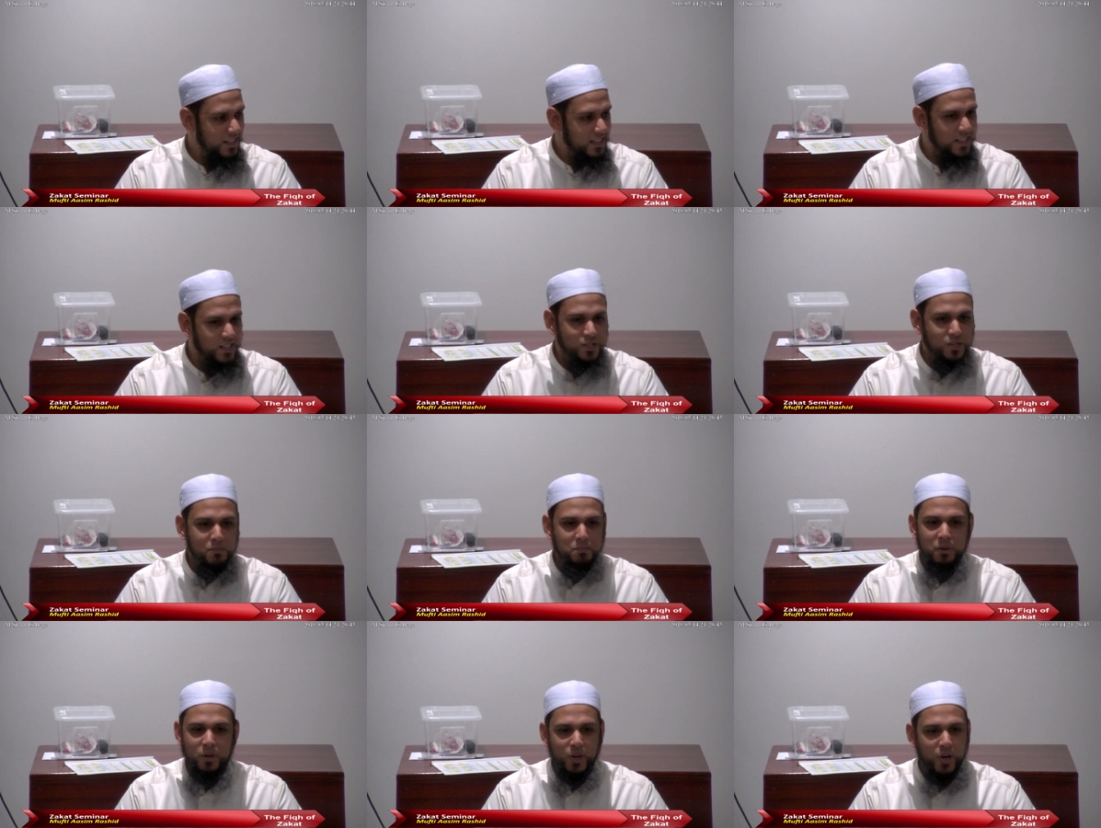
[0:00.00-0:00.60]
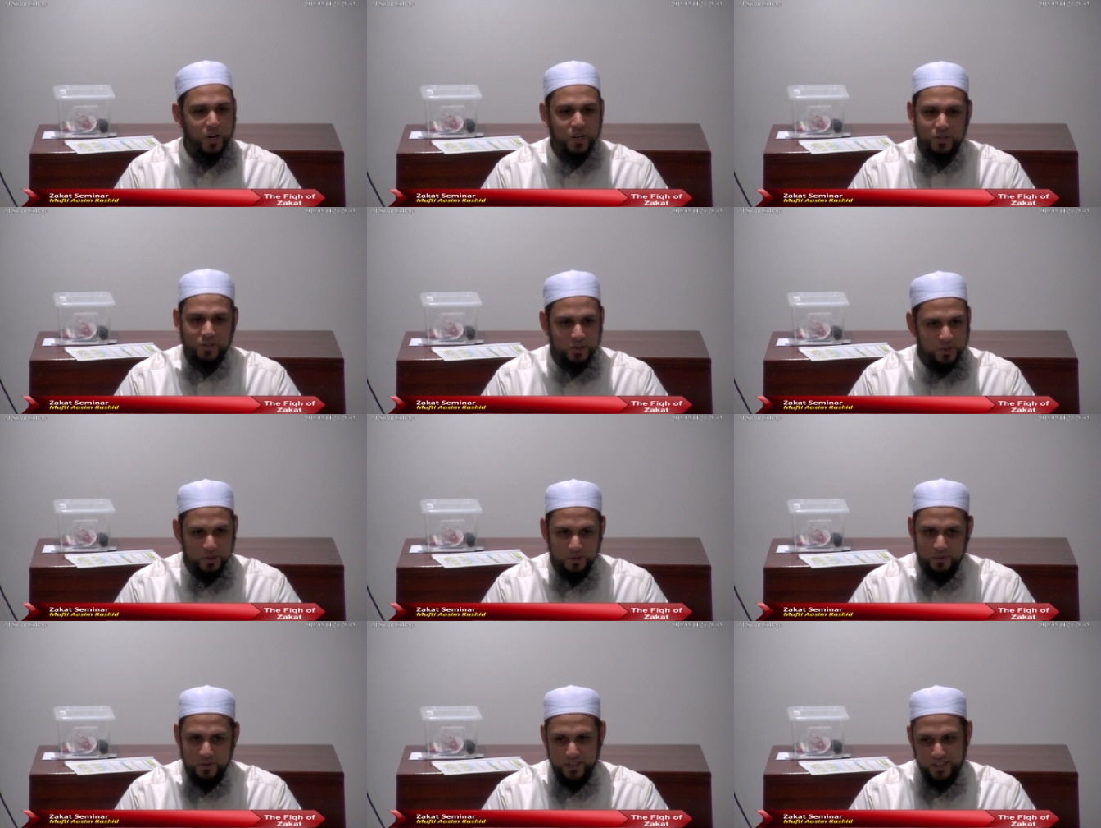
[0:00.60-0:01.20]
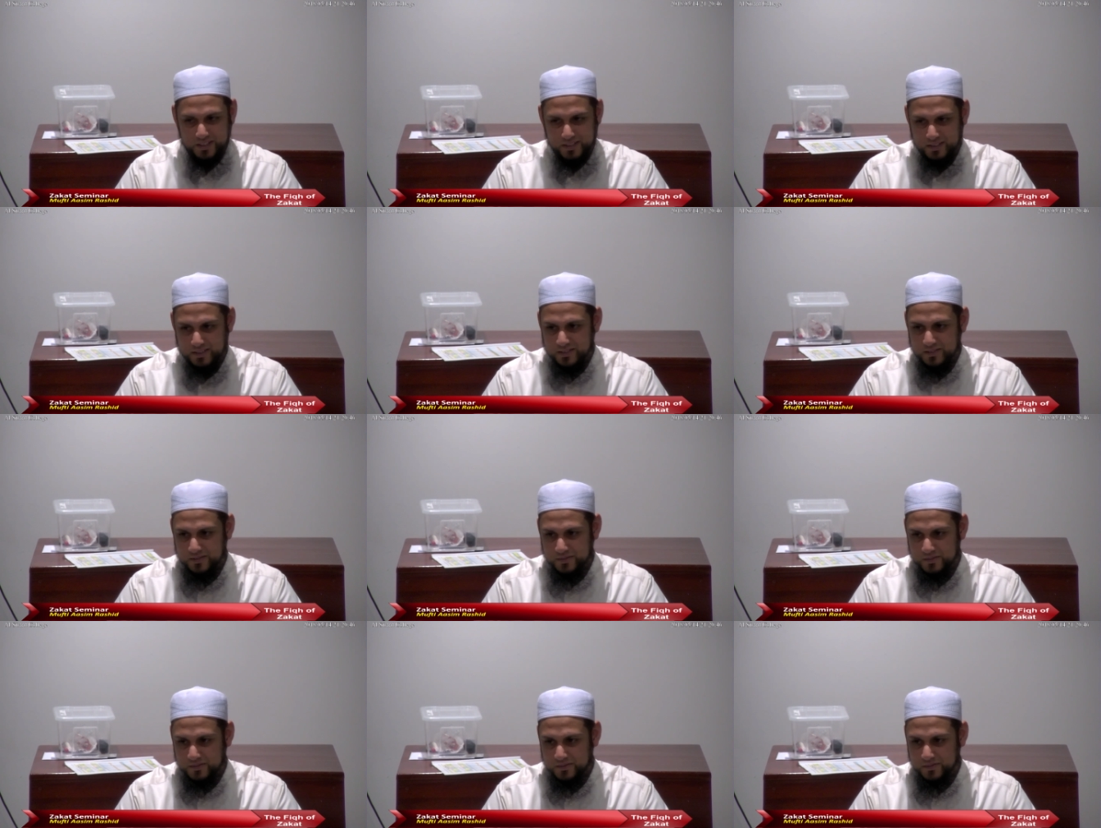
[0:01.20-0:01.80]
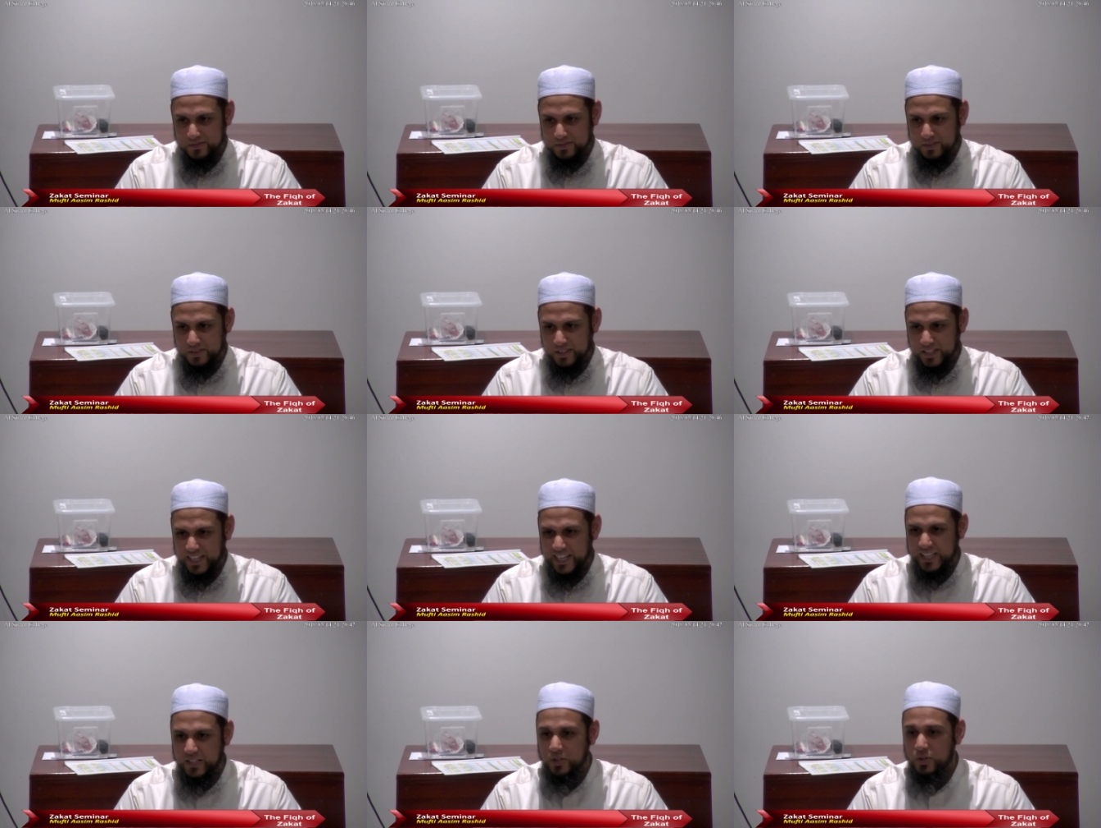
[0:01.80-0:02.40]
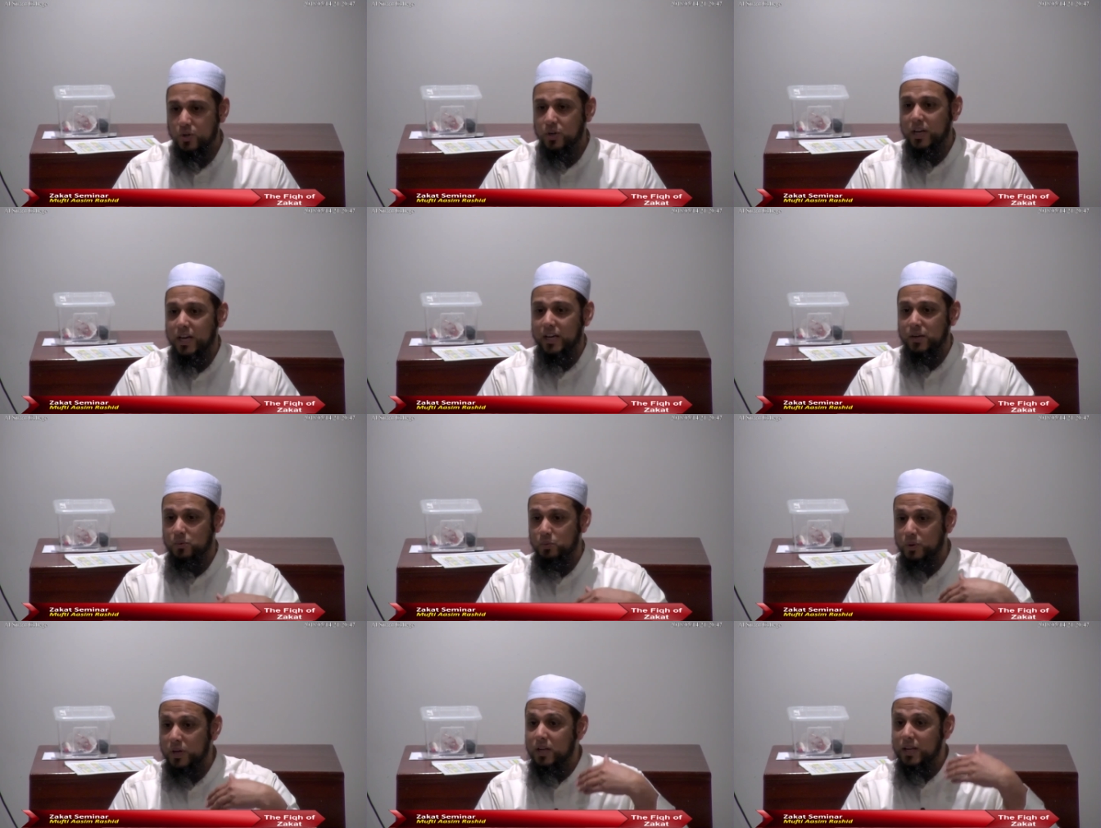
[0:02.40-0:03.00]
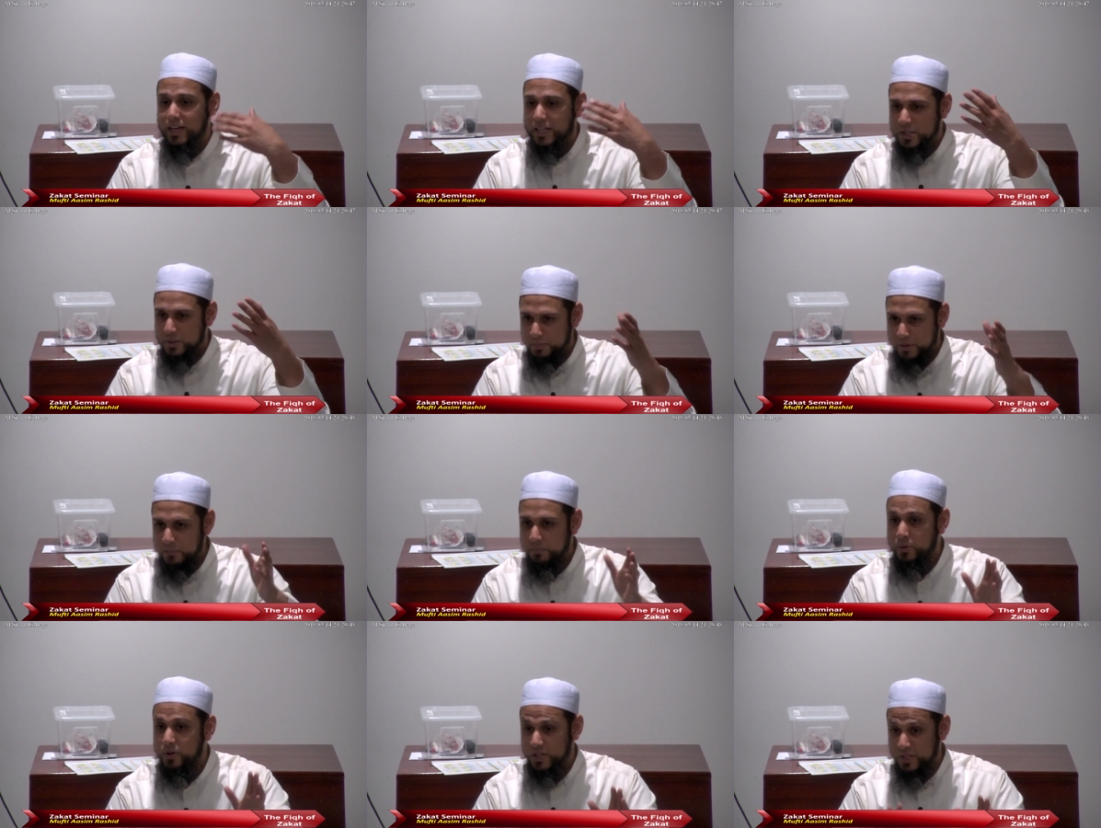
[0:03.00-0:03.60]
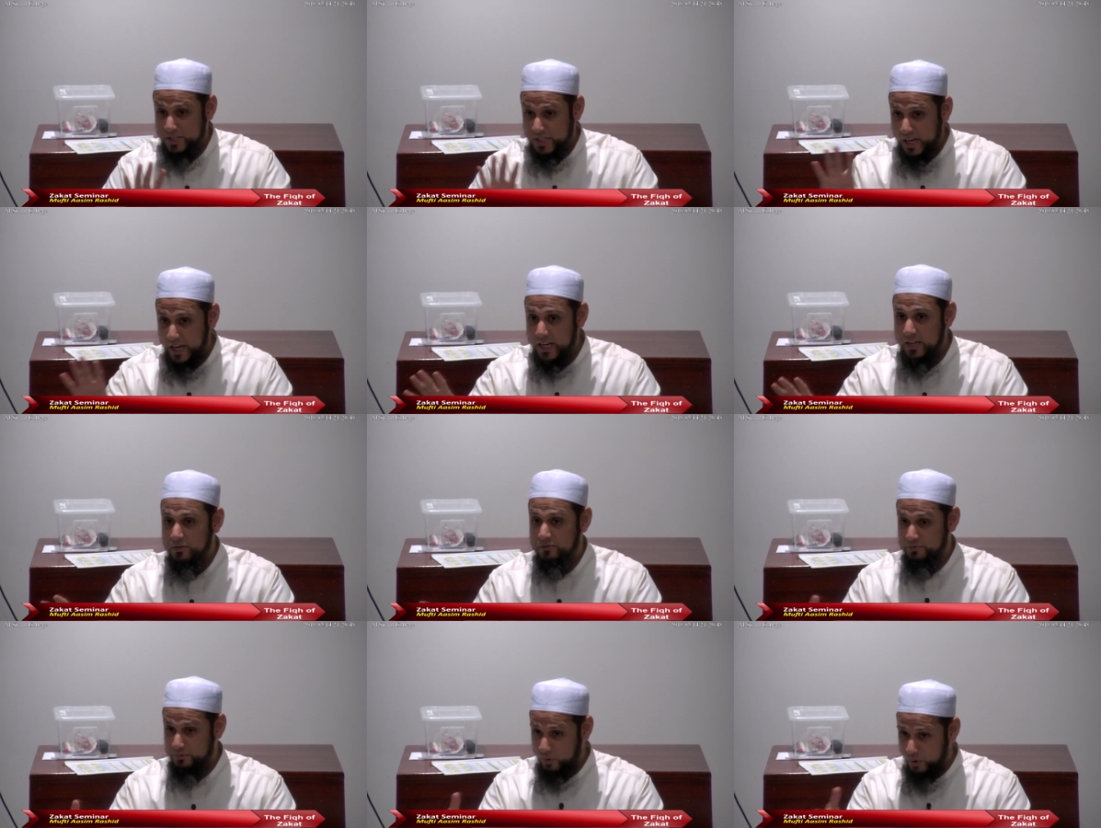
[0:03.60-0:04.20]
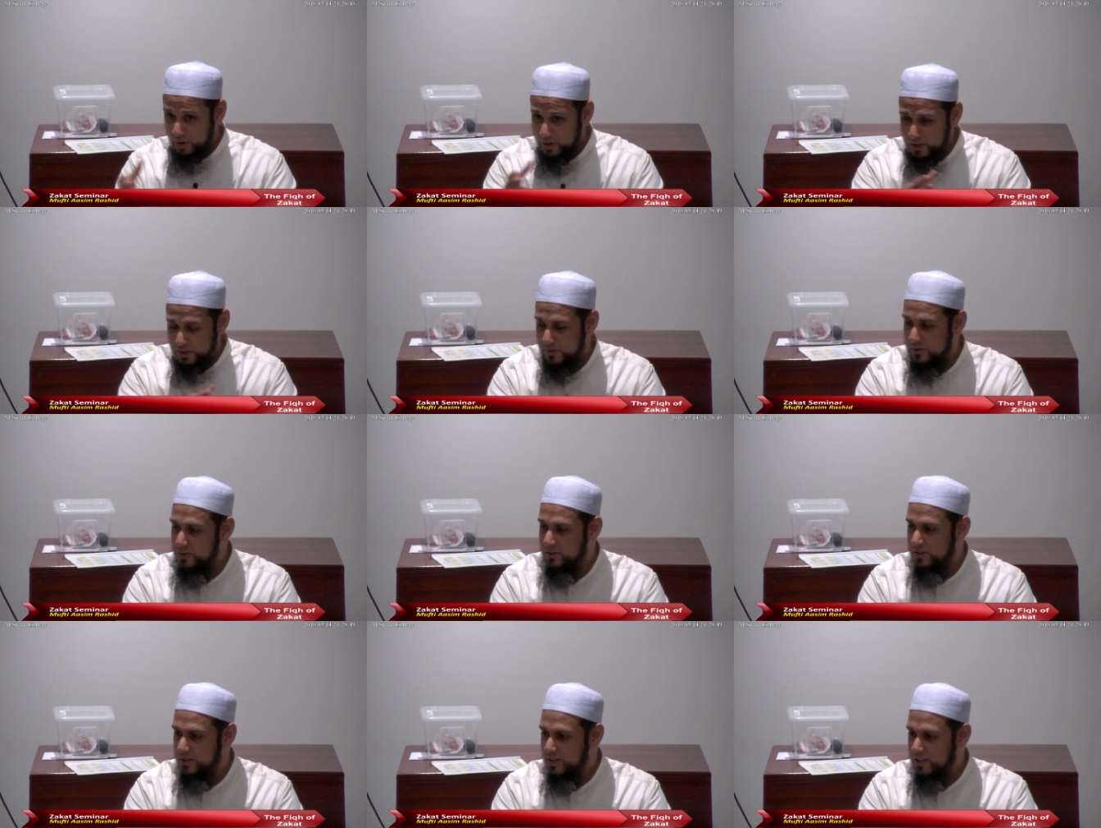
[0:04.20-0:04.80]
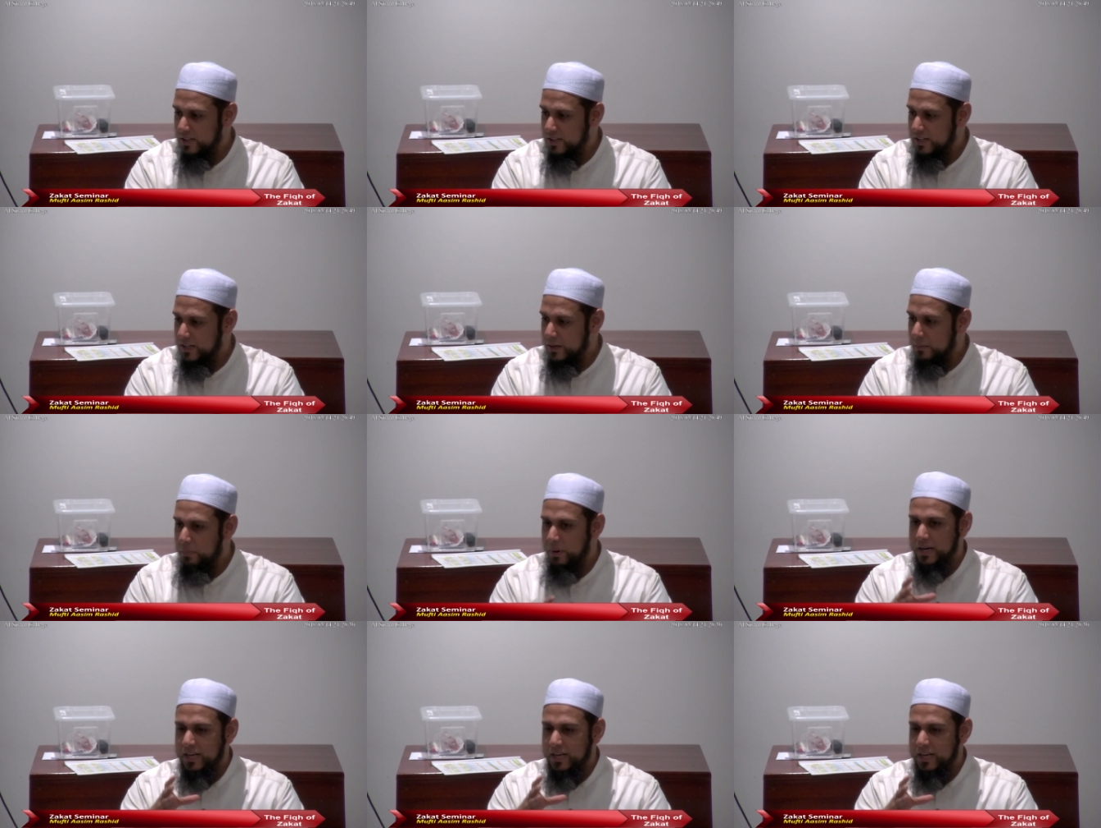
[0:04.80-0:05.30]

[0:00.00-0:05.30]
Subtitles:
It doesn't belong to you yet. It's been put aside for you,